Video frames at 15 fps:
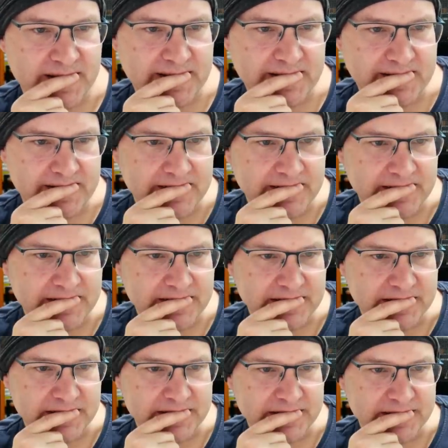
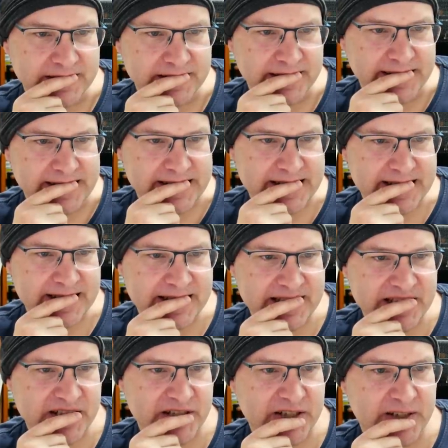Uh, yes.
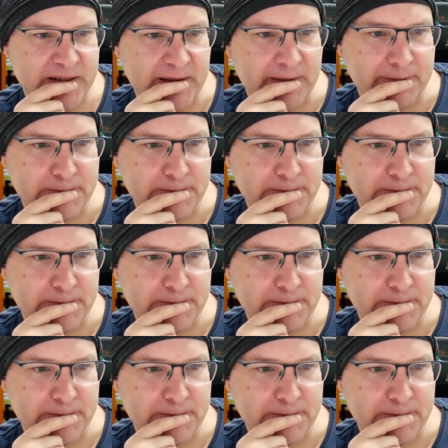So